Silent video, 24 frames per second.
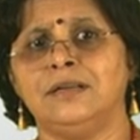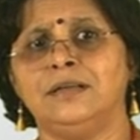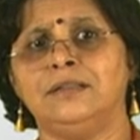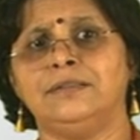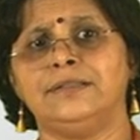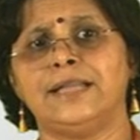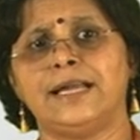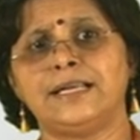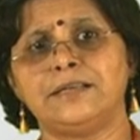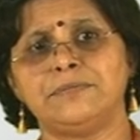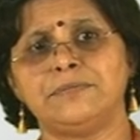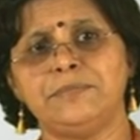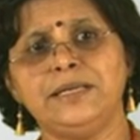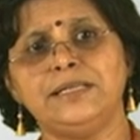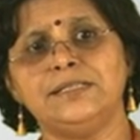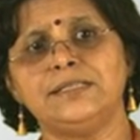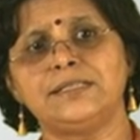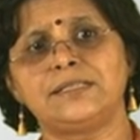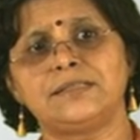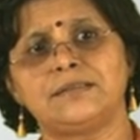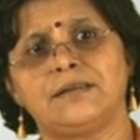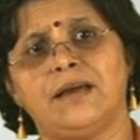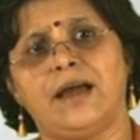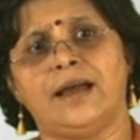That means
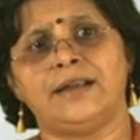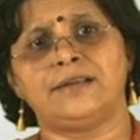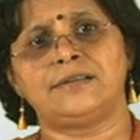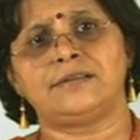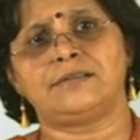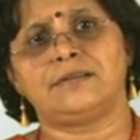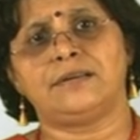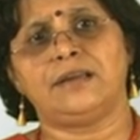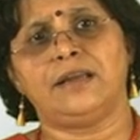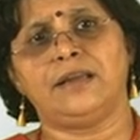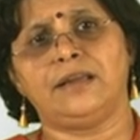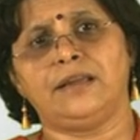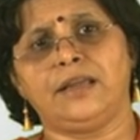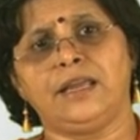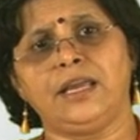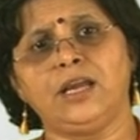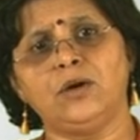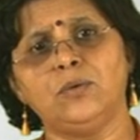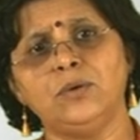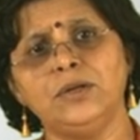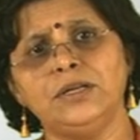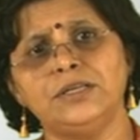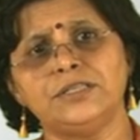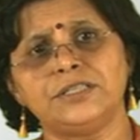at
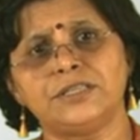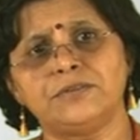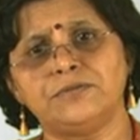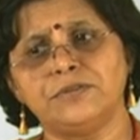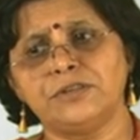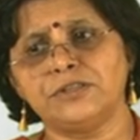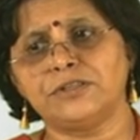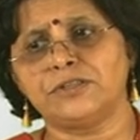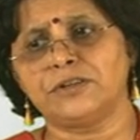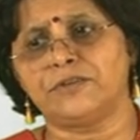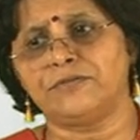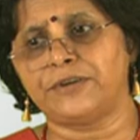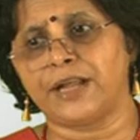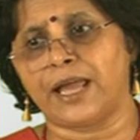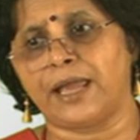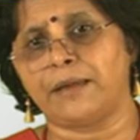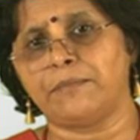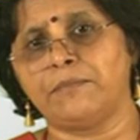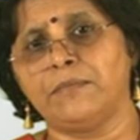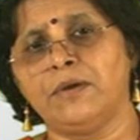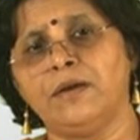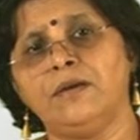equal intervals of time,